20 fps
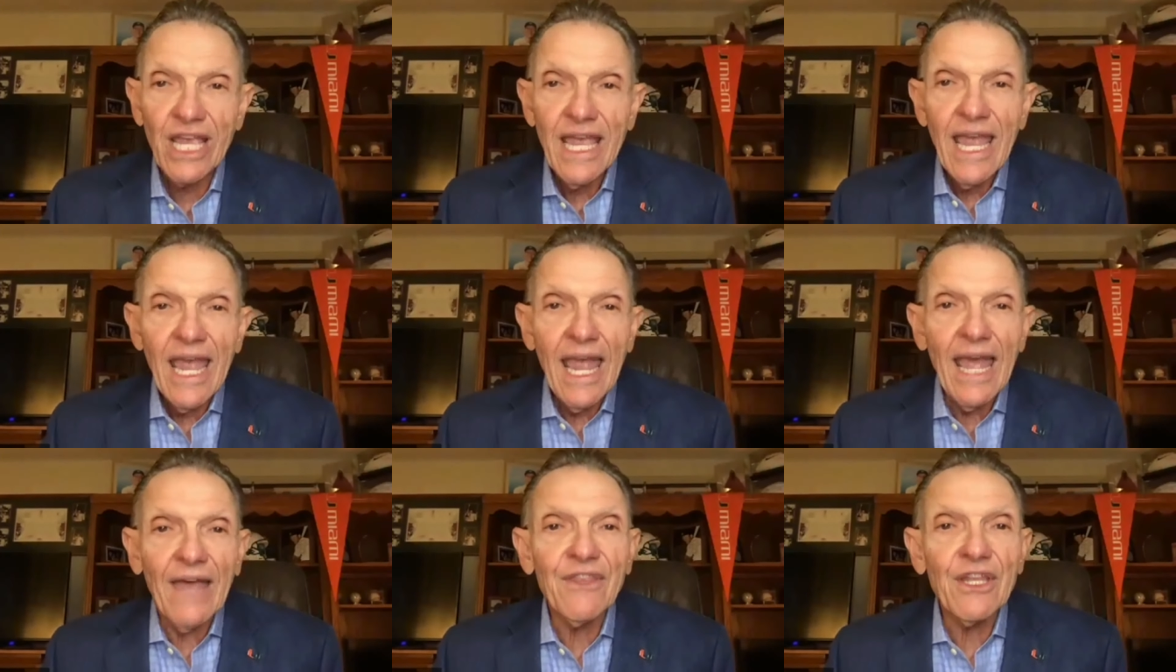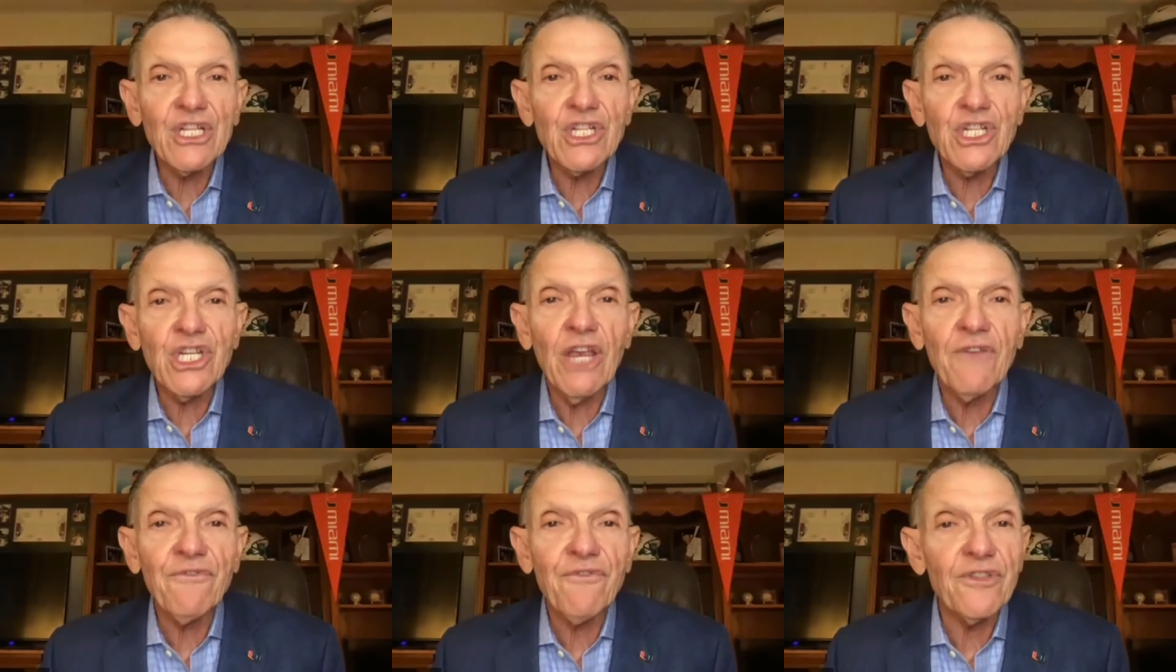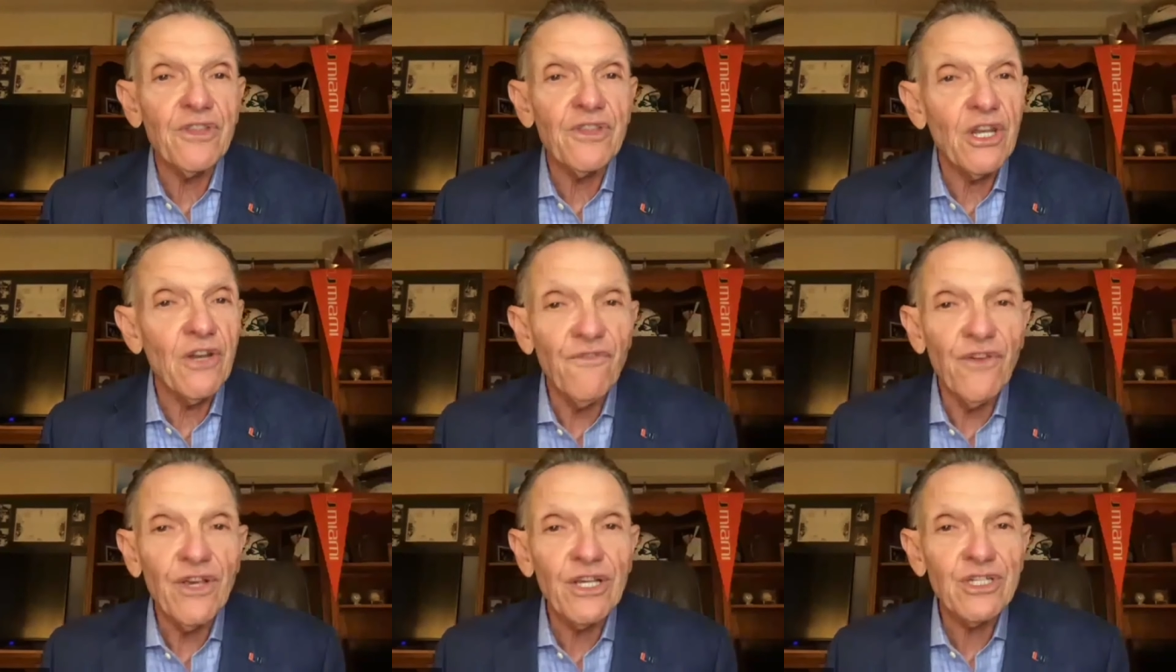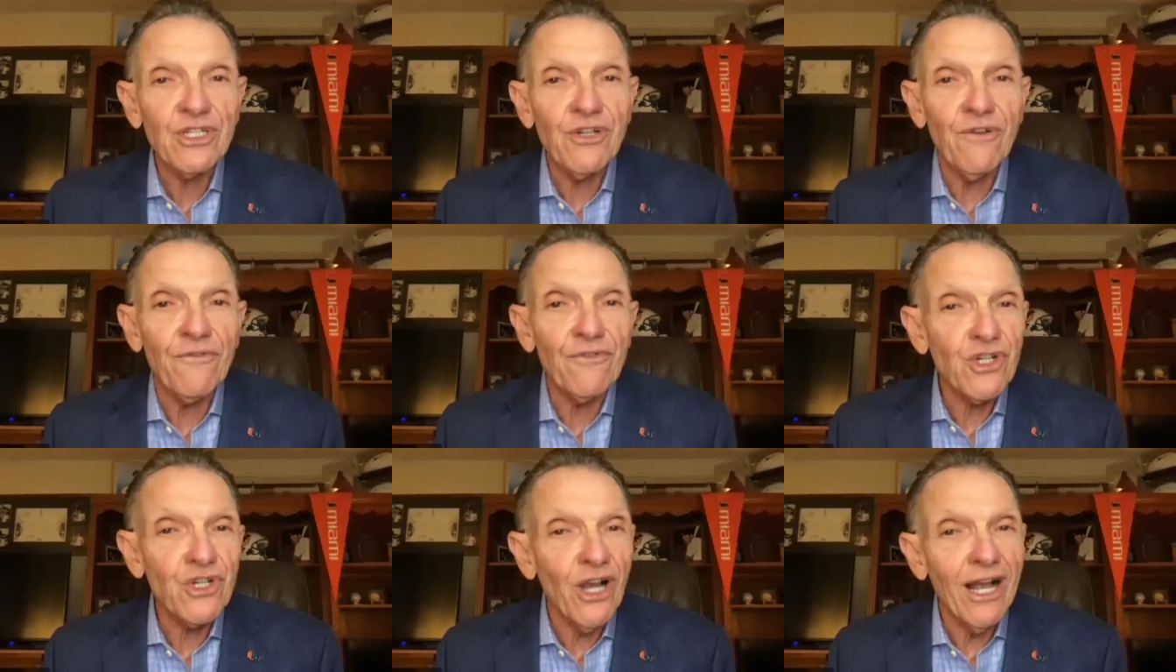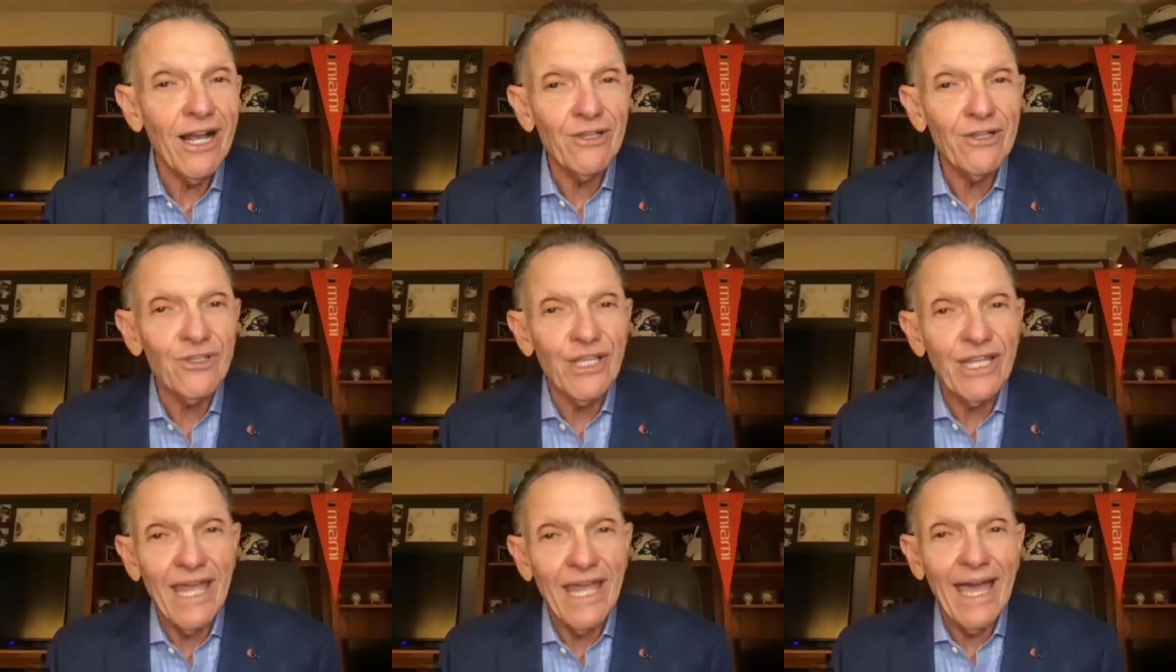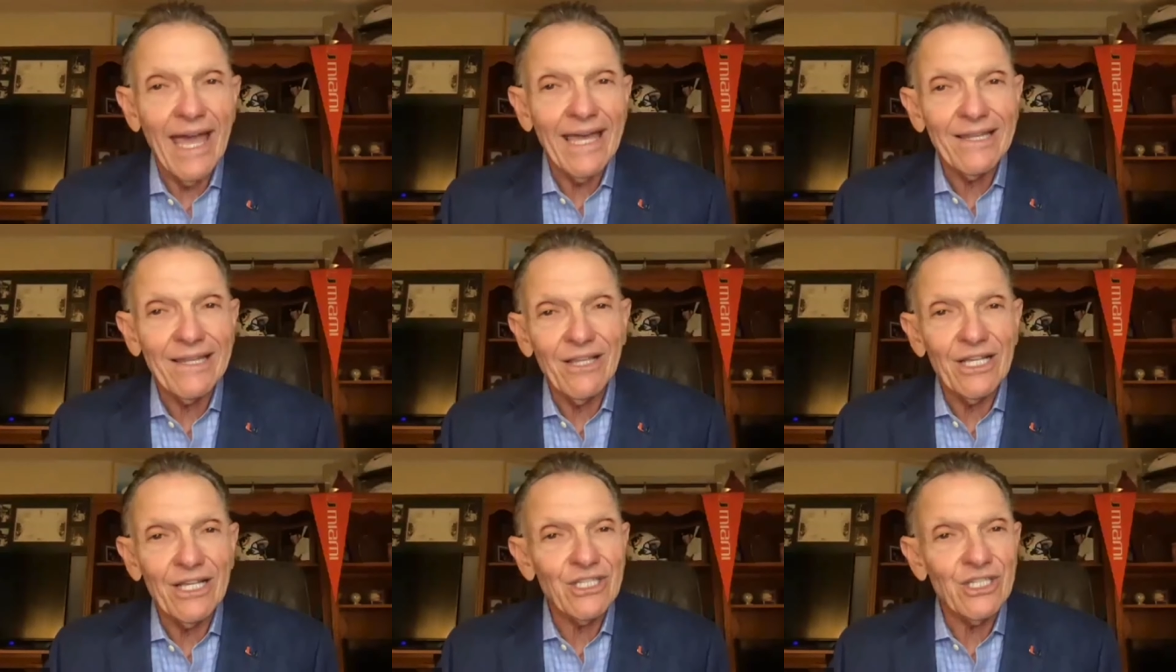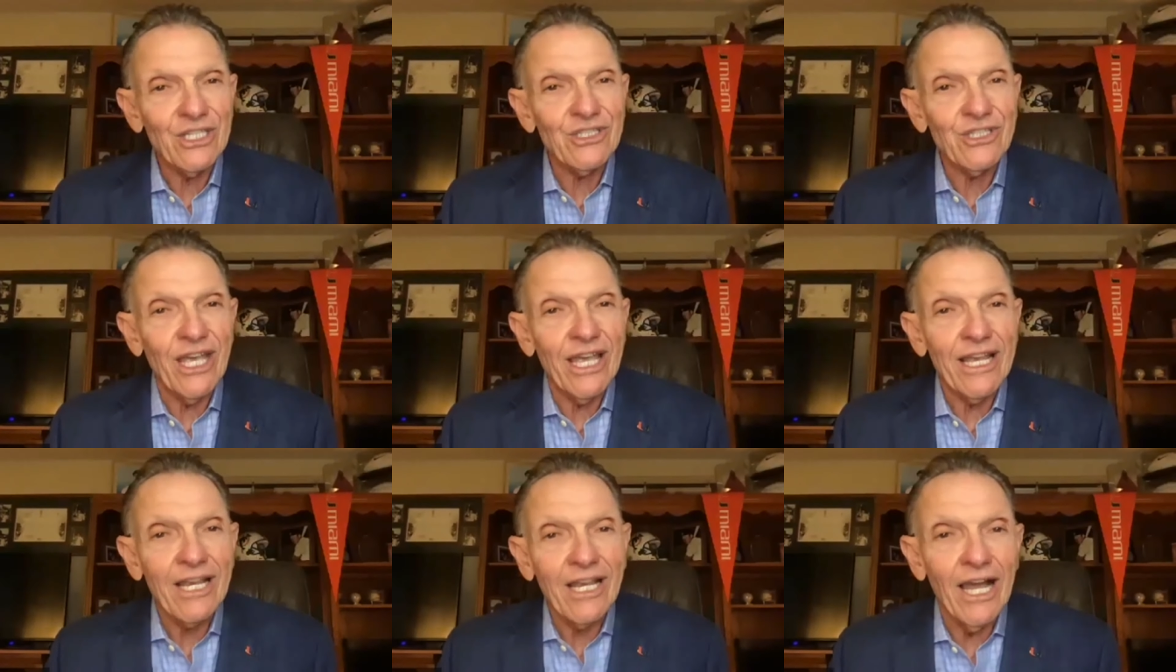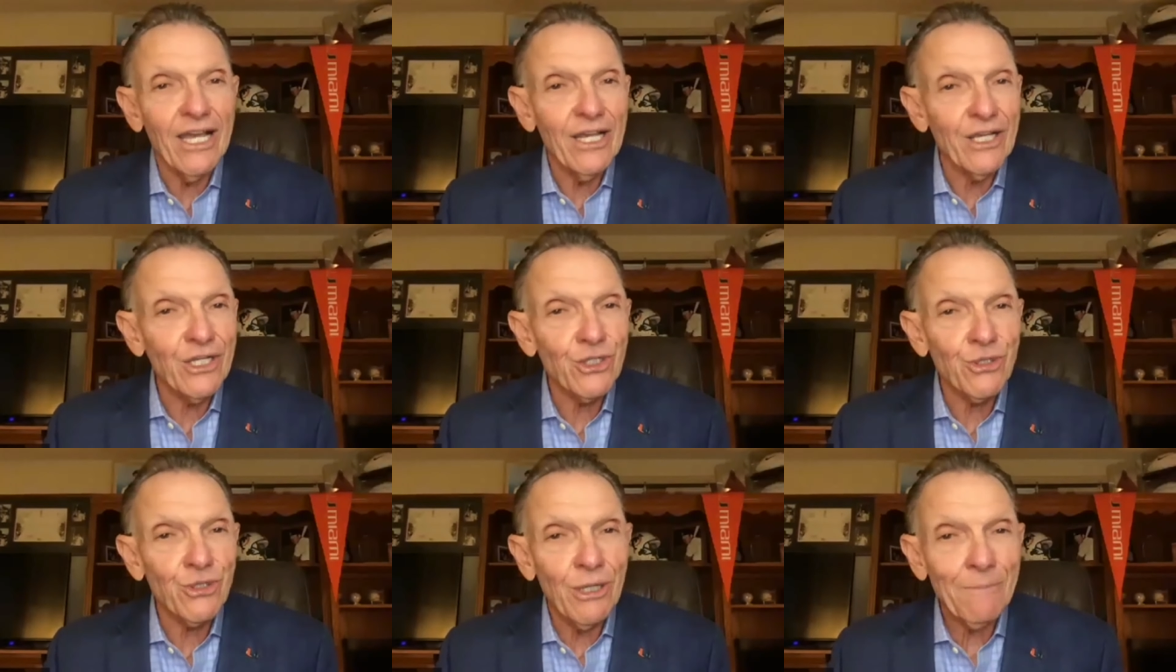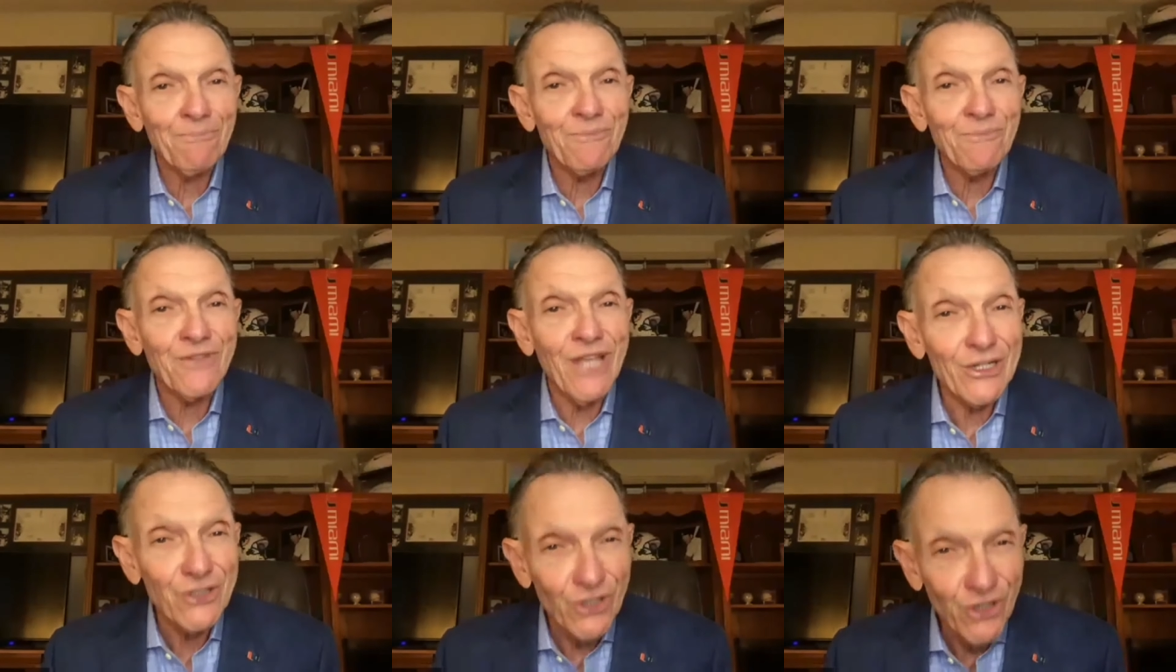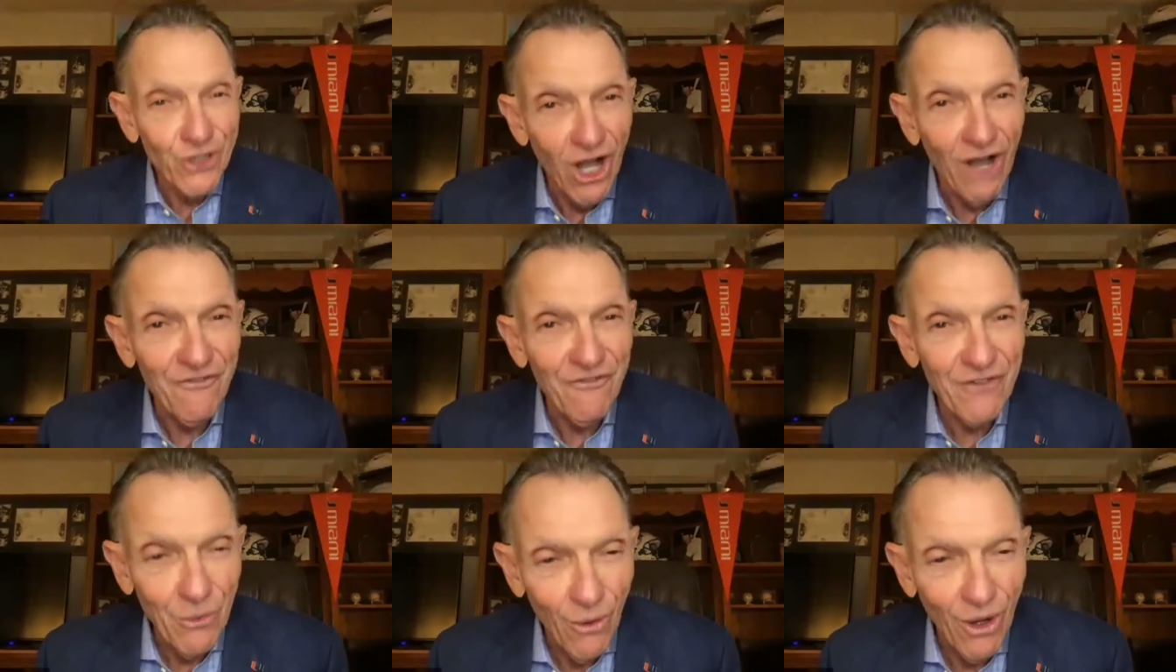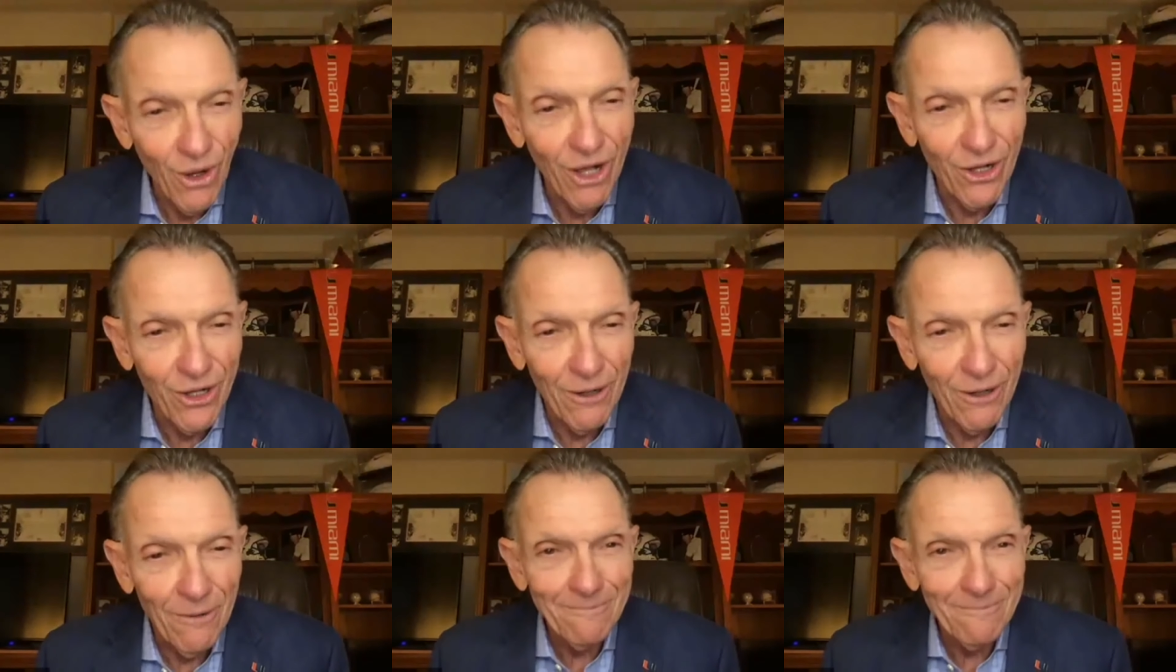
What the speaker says: and the chief of the Division of Child and Adolescent Psychiatry. Dr. Coffey, welcome.